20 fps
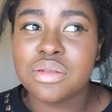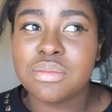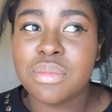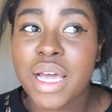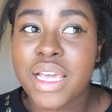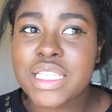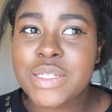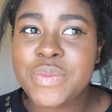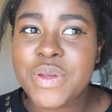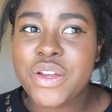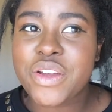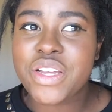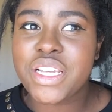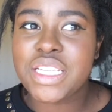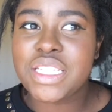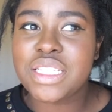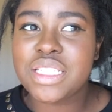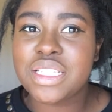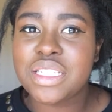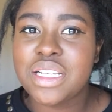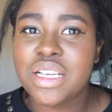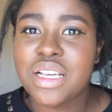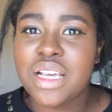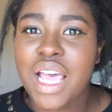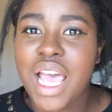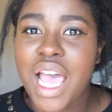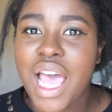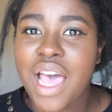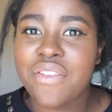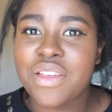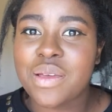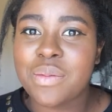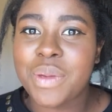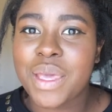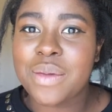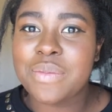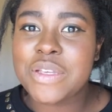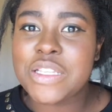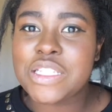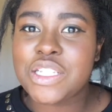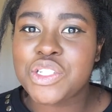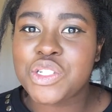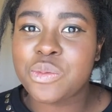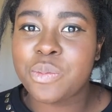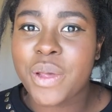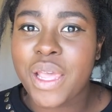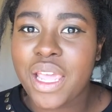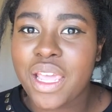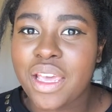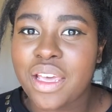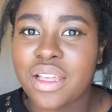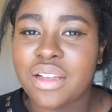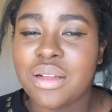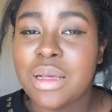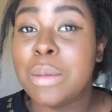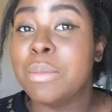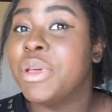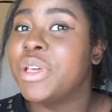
my experience having babies in Japan,